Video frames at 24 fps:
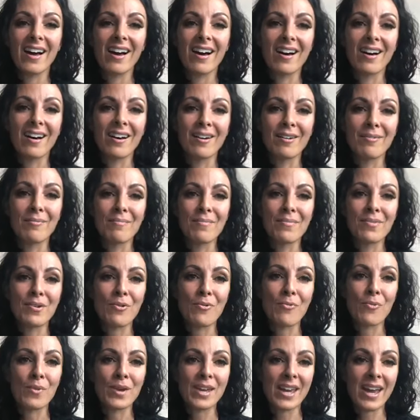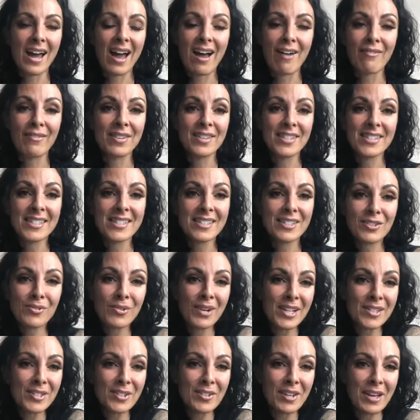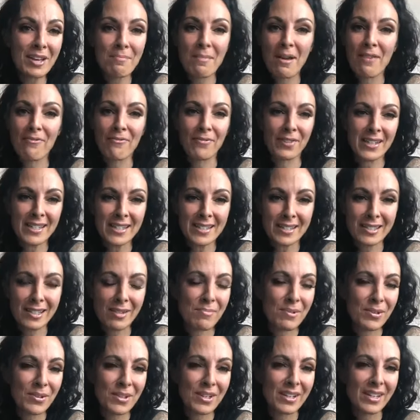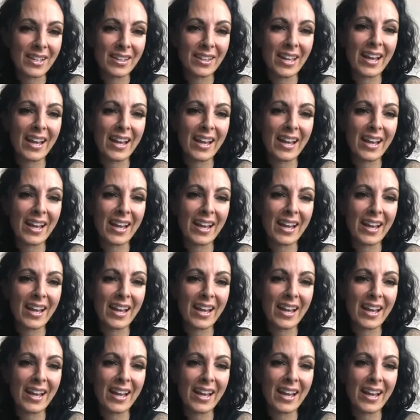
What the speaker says: That we have, and this is, you guys are like my fitness community.